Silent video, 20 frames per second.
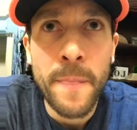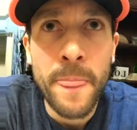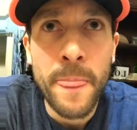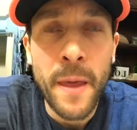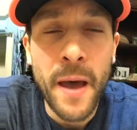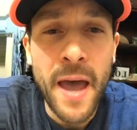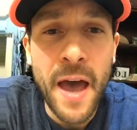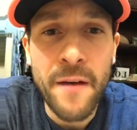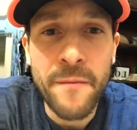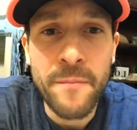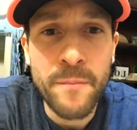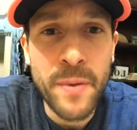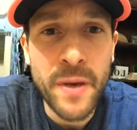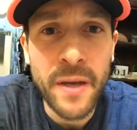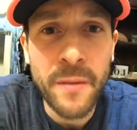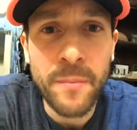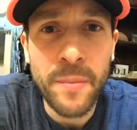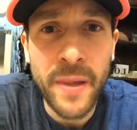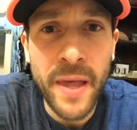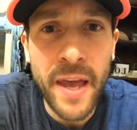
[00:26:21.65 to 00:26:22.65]
I have
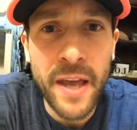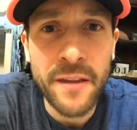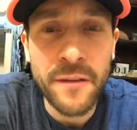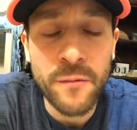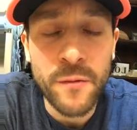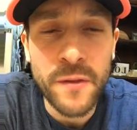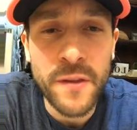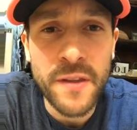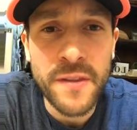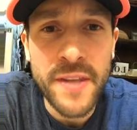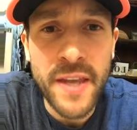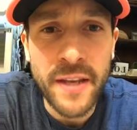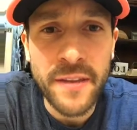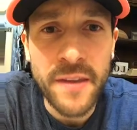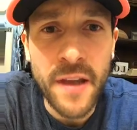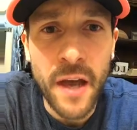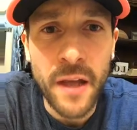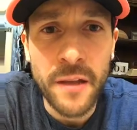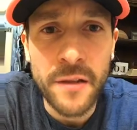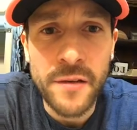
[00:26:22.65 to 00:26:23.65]
big plans with the
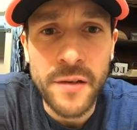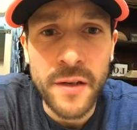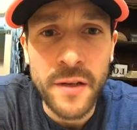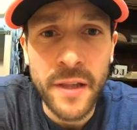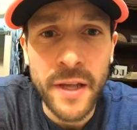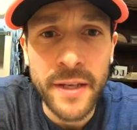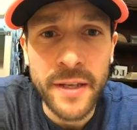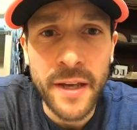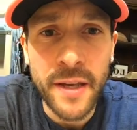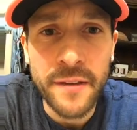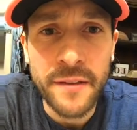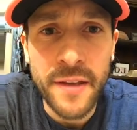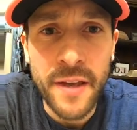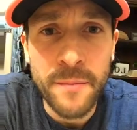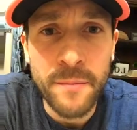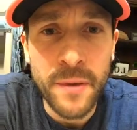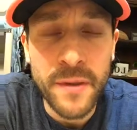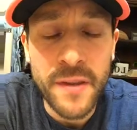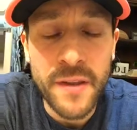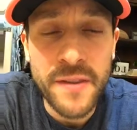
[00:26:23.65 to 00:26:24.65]
technology, like I said,
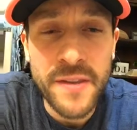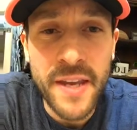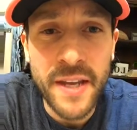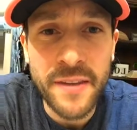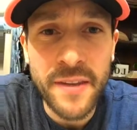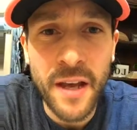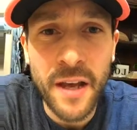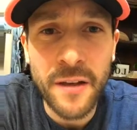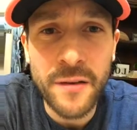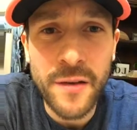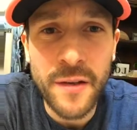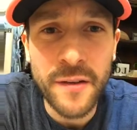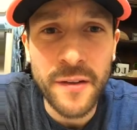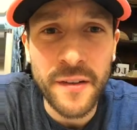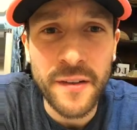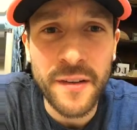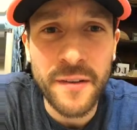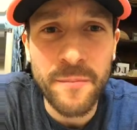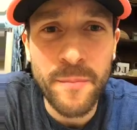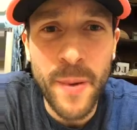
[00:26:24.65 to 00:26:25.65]
but the technology is
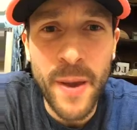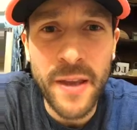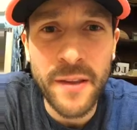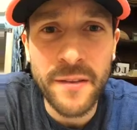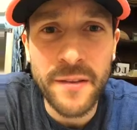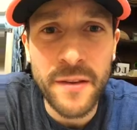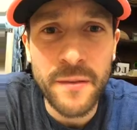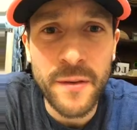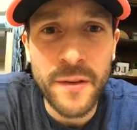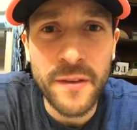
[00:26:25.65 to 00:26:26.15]
expensive.